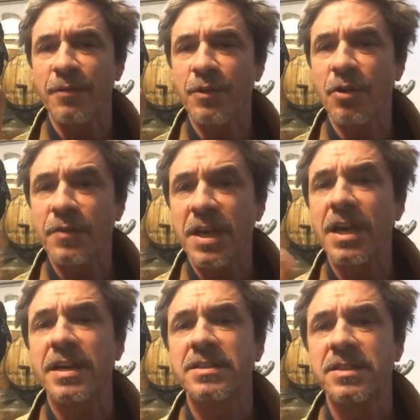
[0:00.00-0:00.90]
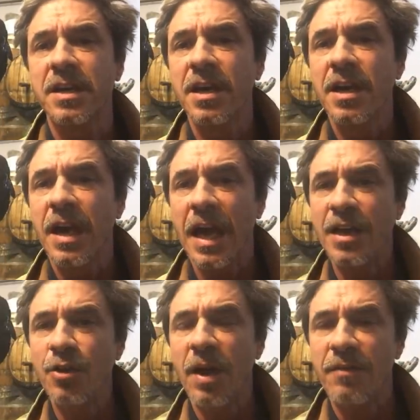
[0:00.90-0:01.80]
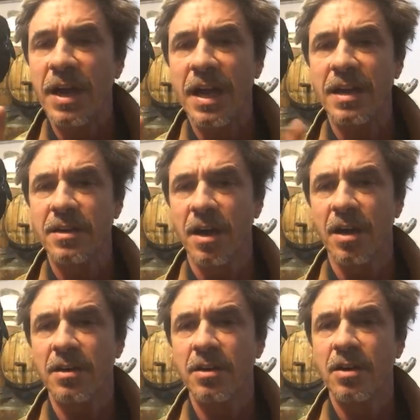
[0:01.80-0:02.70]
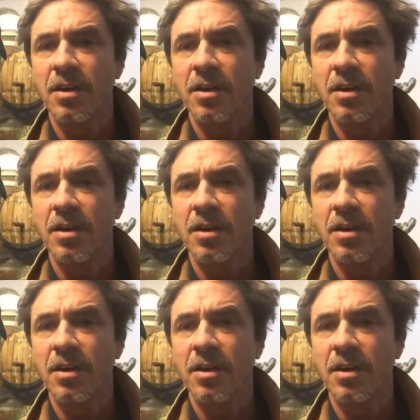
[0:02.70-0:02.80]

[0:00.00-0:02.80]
if you have kids and you have a handgun,